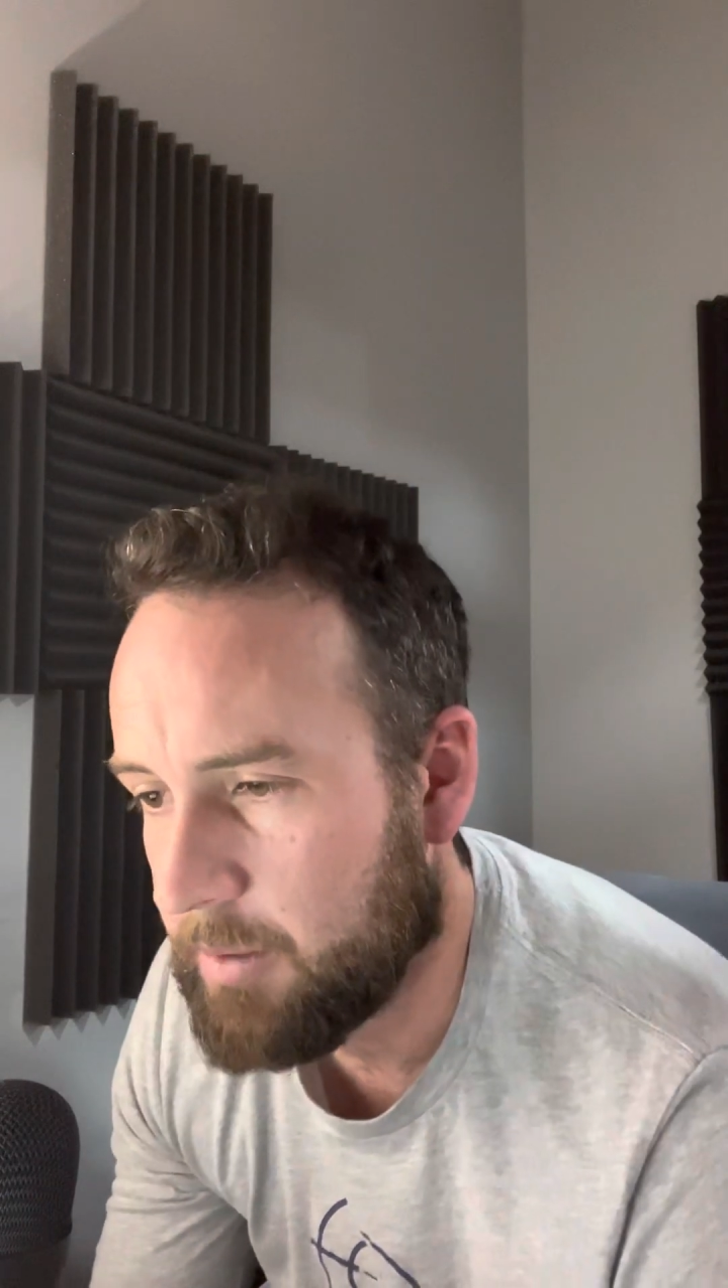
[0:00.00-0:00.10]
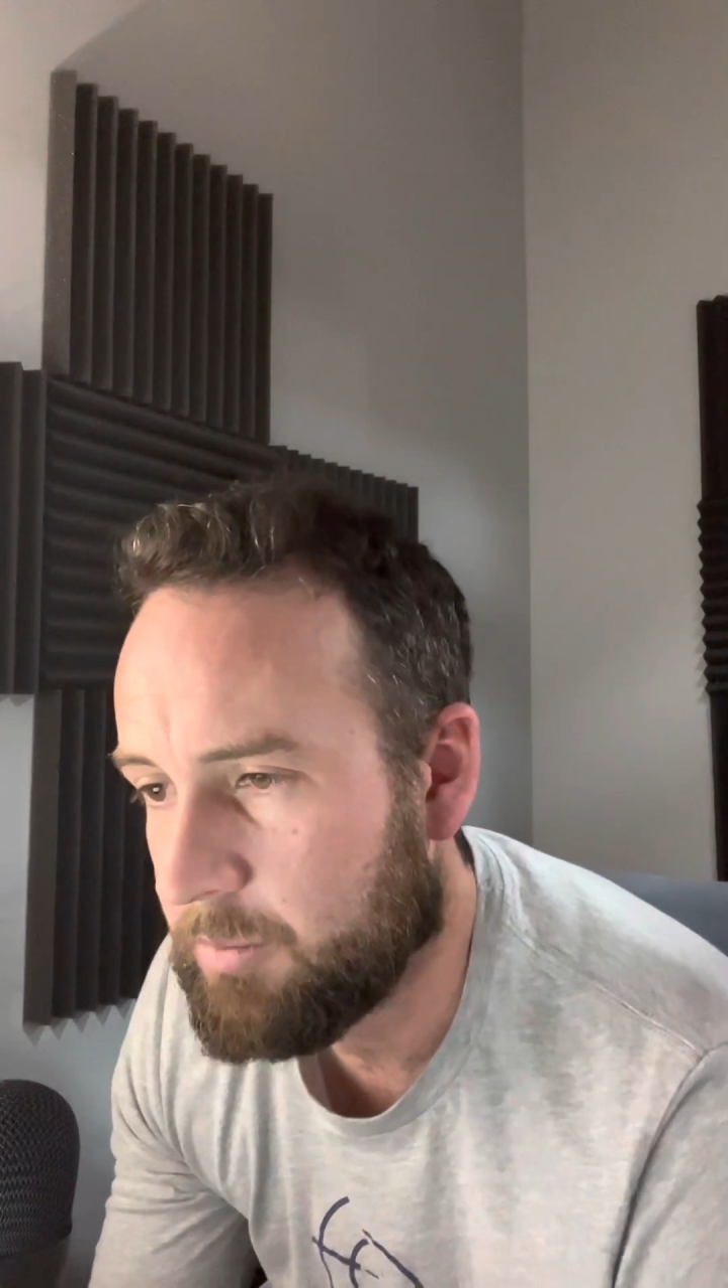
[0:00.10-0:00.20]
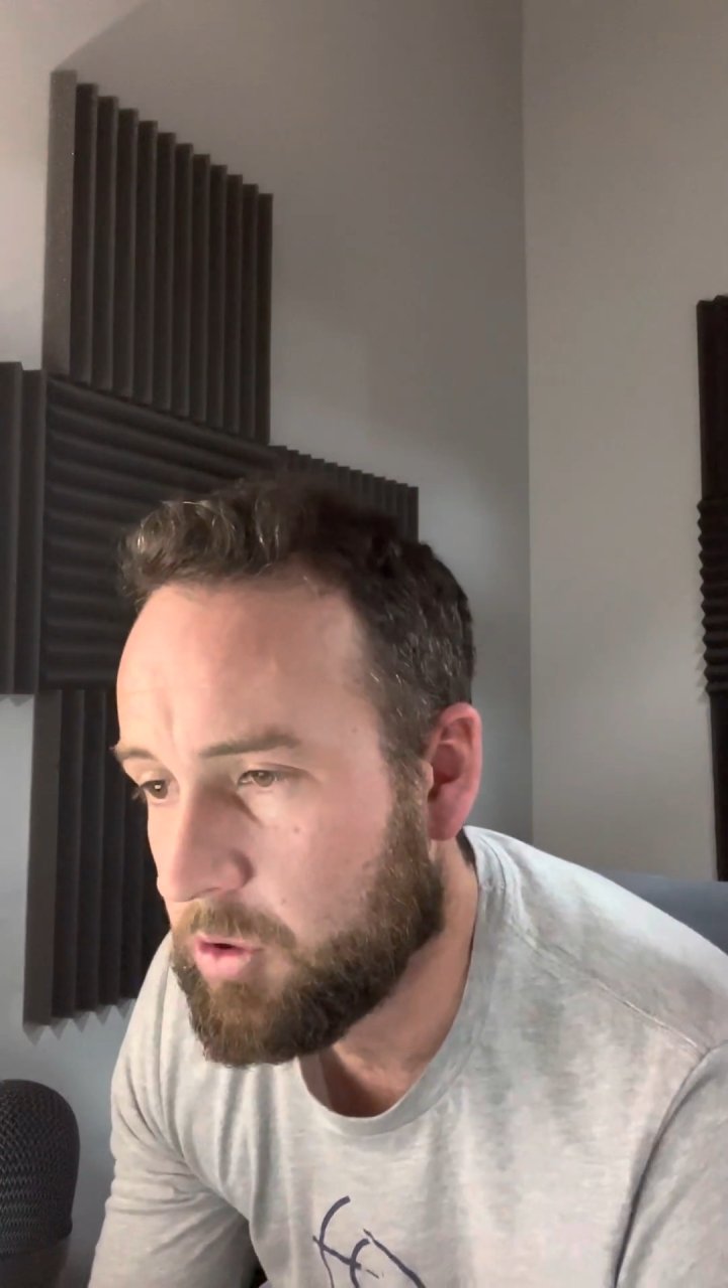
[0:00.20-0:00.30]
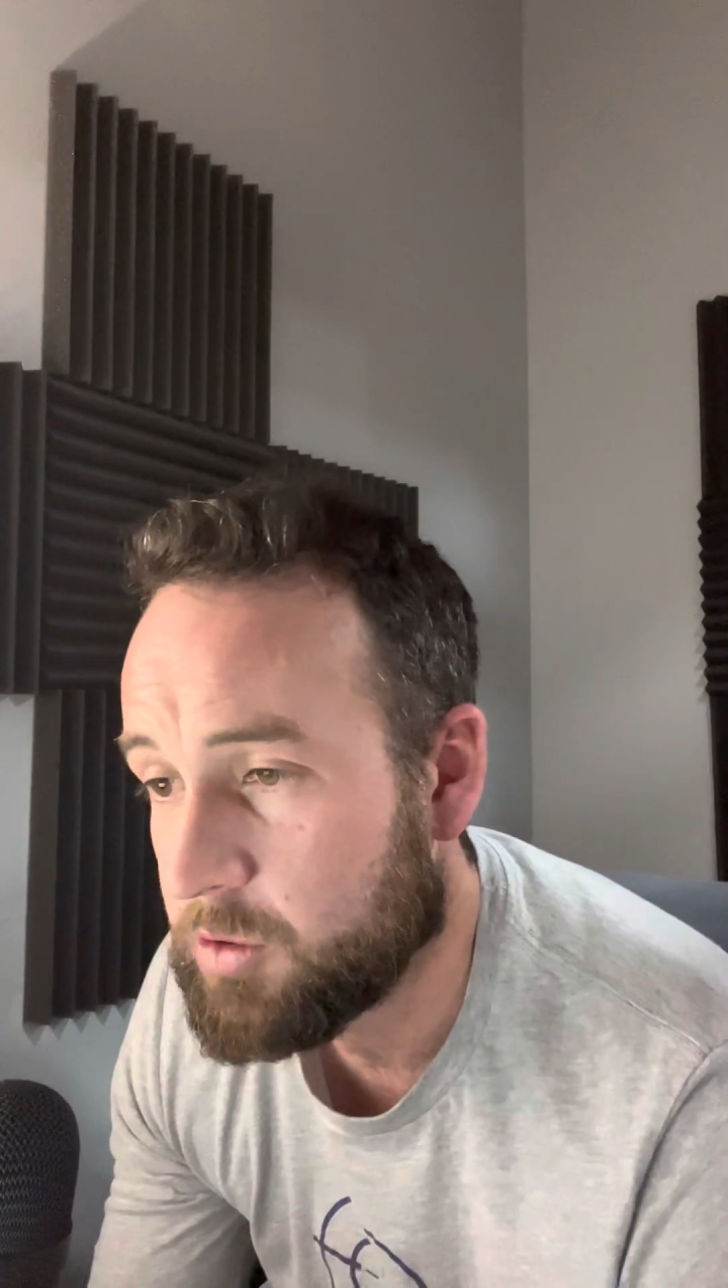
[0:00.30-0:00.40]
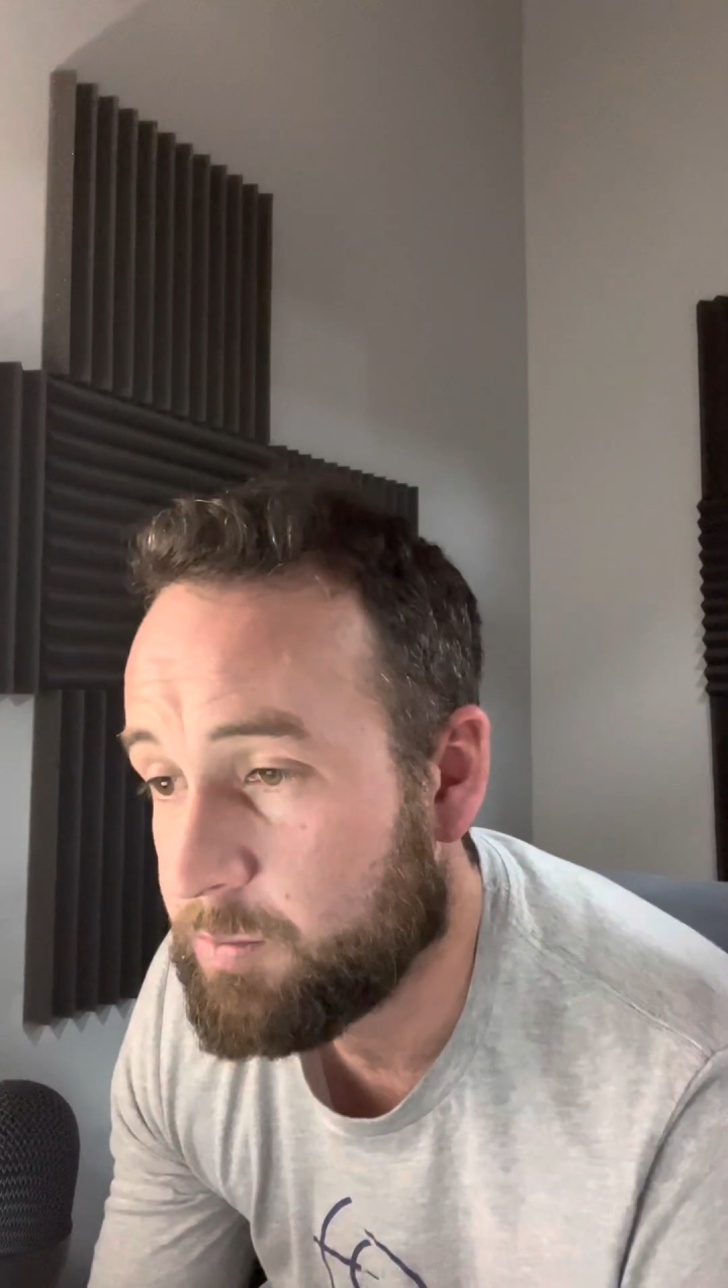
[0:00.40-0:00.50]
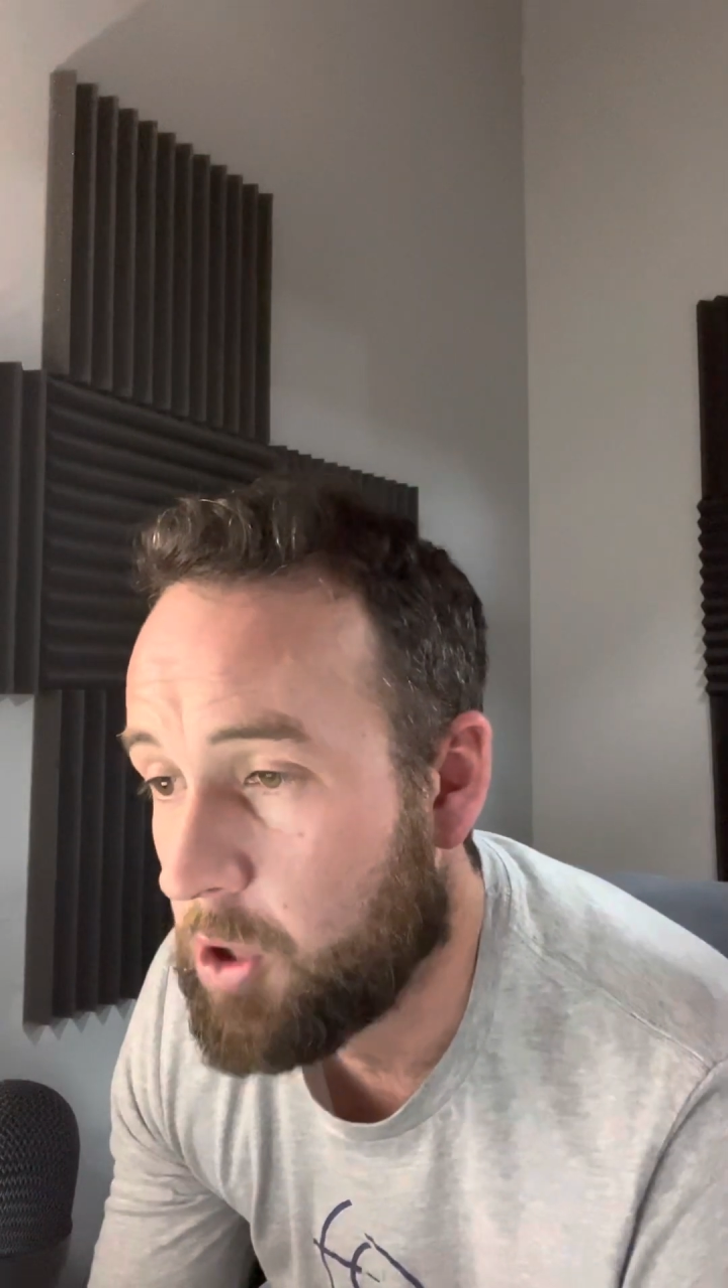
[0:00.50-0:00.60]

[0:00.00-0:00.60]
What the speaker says: most